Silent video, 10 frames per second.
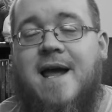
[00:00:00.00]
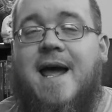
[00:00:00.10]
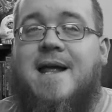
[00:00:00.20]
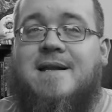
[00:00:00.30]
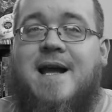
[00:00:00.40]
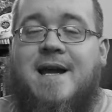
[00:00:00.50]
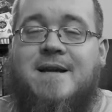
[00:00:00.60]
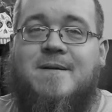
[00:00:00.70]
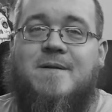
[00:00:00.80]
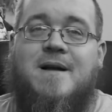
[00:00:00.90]
And
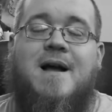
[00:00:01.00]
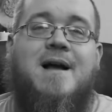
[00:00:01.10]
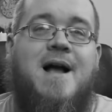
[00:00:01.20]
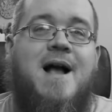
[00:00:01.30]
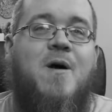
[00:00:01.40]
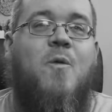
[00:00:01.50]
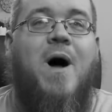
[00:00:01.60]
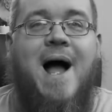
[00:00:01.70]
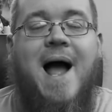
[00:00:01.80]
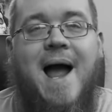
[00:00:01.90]
like,
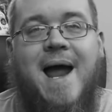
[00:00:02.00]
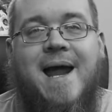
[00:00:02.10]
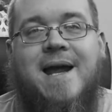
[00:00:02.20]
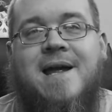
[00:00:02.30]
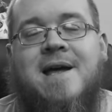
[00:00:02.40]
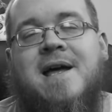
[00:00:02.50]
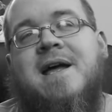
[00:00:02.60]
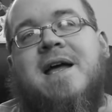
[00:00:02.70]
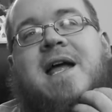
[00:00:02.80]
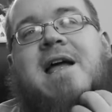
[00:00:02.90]
why?
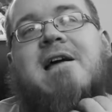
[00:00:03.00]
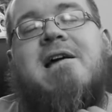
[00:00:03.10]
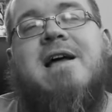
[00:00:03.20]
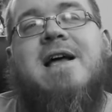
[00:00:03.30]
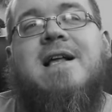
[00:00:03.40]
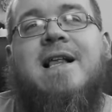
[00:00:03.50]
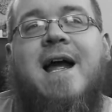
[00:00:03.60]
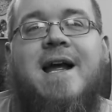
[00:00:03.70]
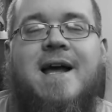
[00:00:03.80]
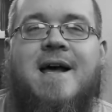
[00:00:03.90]

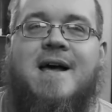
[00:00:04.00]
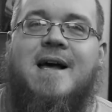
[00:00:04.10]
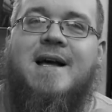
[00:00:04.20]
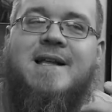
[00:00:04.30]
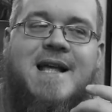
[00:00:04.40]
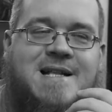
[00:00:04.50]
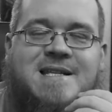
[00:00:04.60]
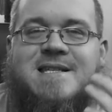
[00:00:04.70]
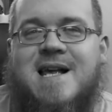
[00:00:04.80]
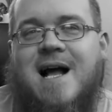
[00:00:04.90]
Like, that
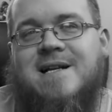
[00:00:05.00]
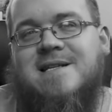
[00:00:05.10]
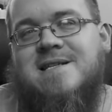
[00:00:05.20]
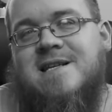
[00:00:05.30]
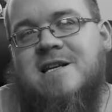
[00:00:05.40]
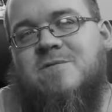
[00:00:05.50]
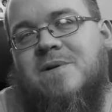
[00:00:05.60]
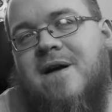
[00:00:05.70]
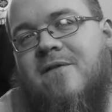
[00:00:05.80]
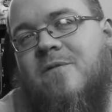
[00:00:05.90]
sucks, because
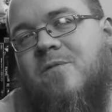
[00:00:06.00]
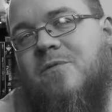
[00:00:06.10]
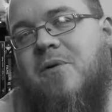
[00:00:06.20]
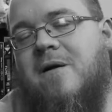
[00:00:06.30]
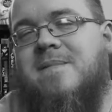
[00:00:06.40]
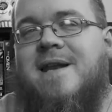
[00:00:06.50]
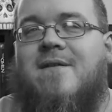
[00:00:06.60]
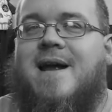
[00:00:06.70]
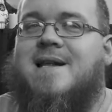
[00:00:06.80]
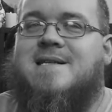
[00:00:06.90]
we'll probably
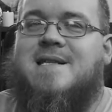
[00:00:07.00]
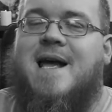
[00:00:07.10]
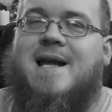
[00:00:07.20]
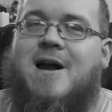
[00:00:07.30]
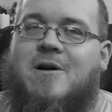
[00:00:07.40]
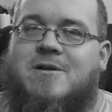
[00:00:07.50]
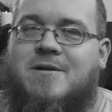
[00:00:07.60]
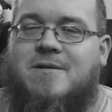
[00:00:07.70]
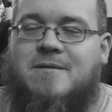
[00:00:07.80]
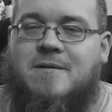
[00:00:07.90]
never get to see that
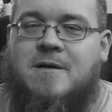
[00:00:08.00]
character.